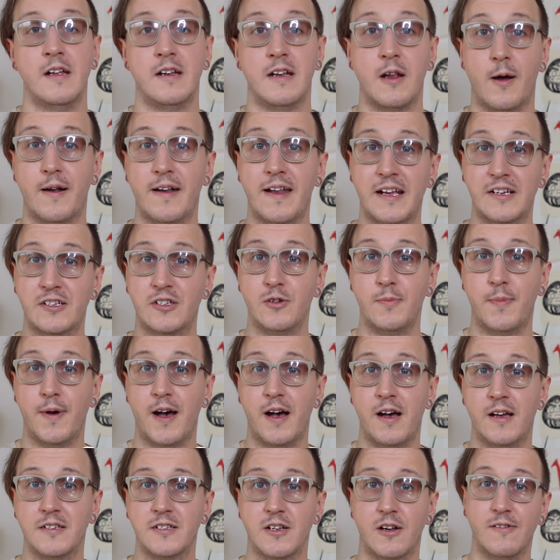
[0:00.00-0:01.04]
Now our next two
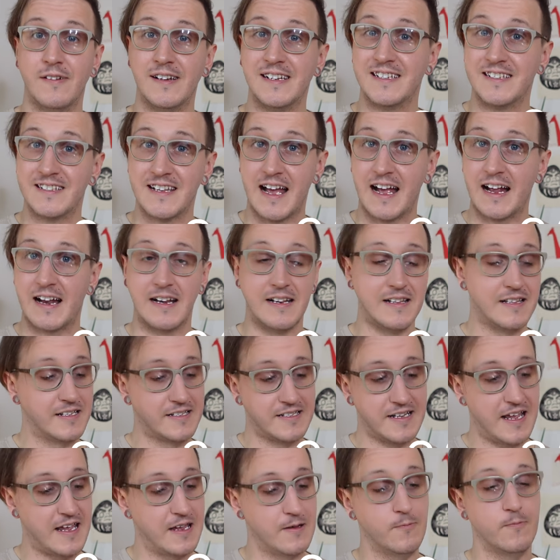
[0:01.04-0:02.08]
bars are exactly the
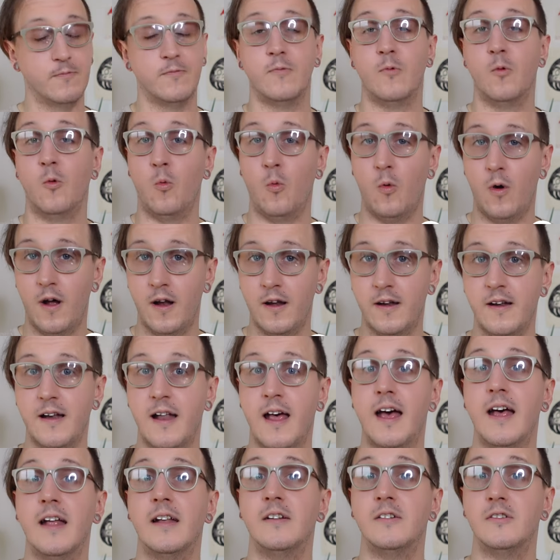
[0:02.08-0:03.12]
same. One
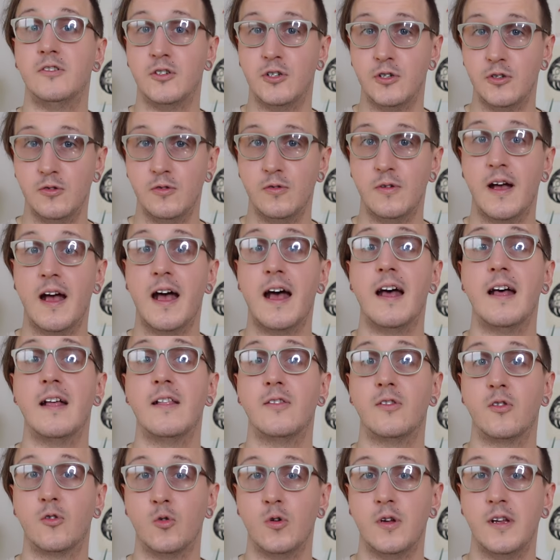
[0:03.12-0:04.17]
and two
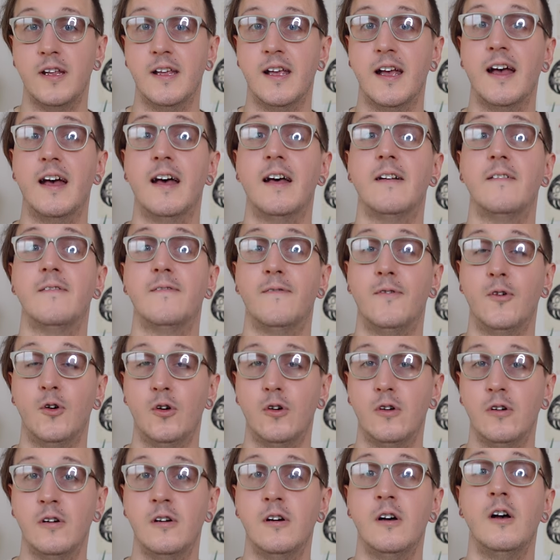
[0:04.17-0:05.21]
and three and
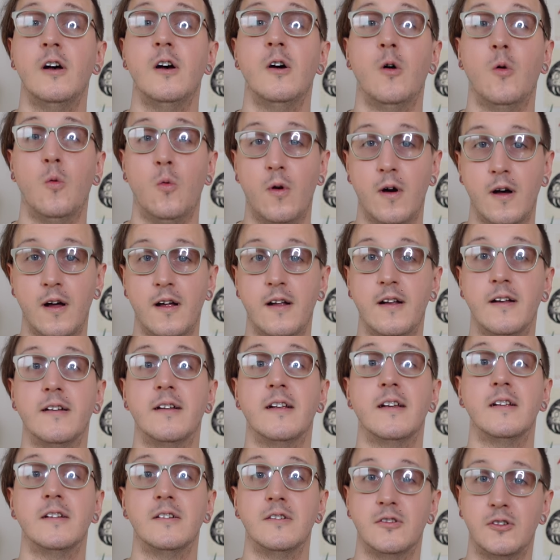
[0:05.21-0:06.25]
one
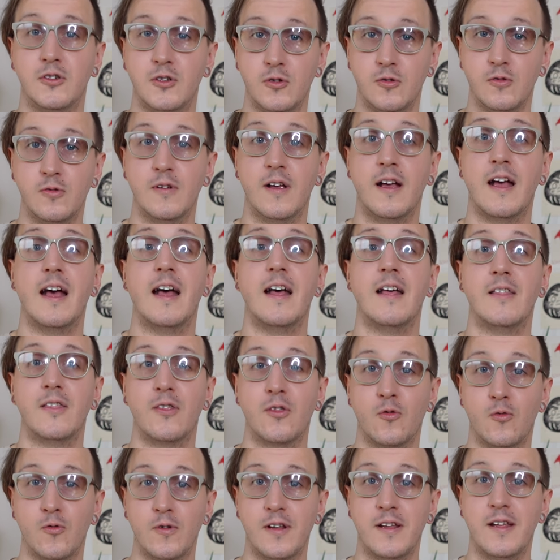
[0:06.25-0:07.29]
and two
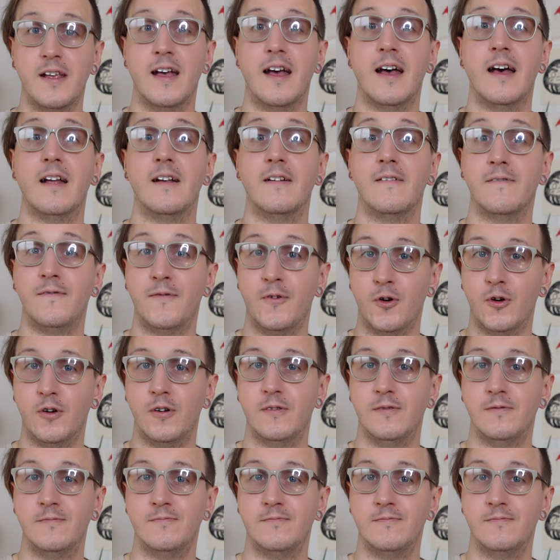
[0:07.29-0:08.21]
and three and four.